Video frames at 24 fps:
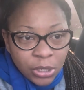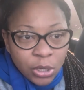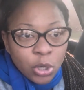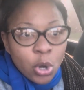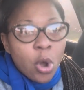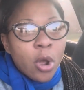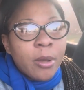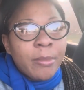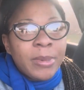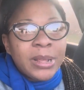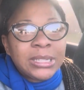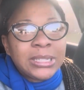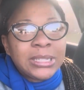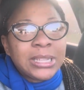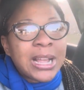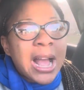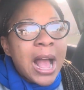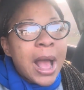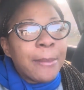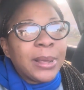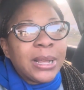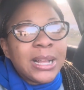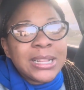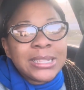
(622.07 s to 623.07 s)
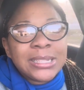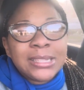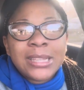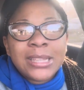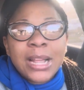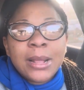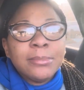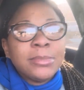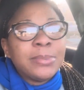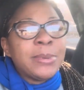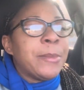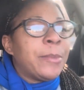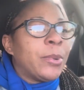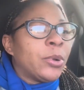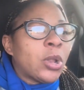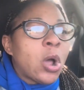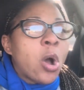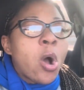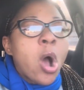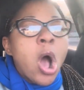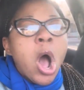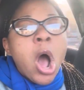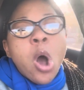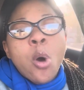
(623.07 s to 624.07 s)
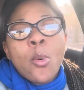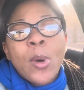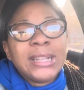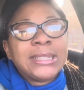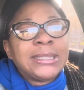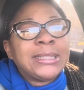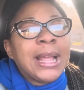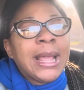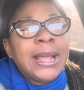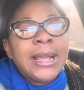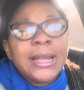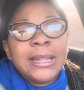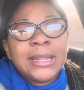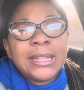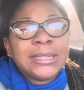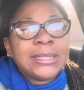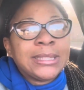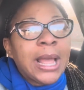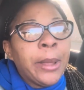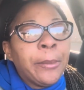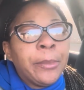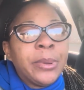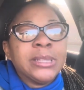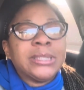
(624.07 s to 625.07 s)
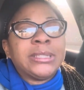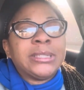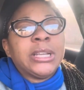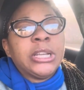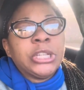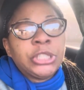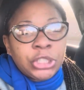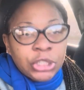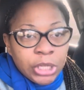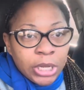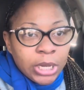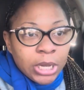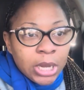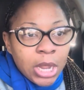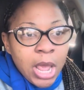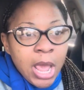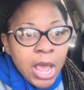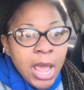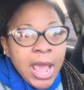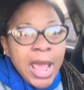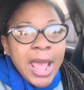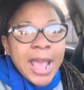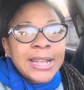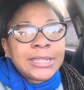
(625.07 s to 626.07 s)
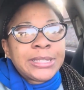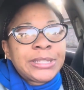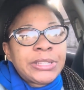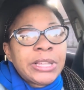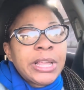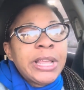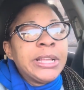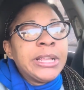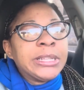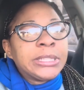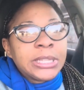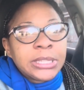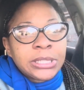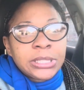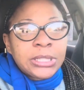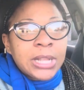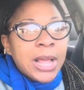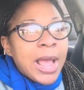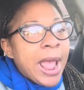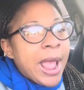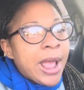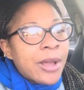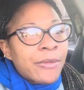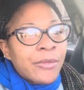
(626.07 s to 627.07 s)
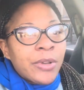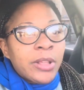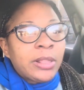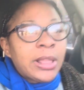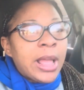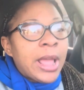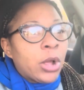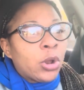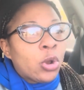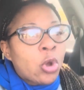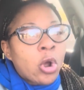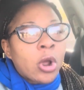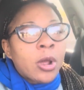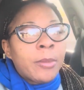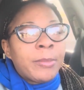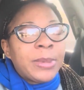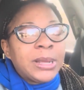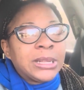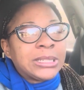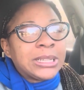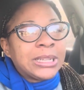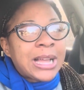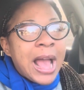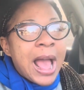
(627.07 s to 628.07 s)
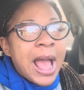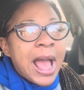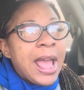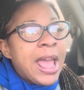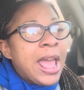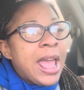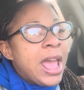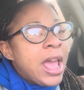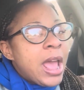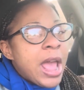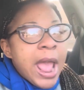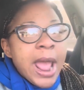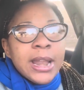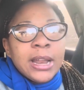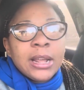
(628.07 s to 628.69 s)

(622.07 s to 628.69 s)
Glory be to God, because some people don't always stay in the same position. It's seasons to everything. Glory be to God. And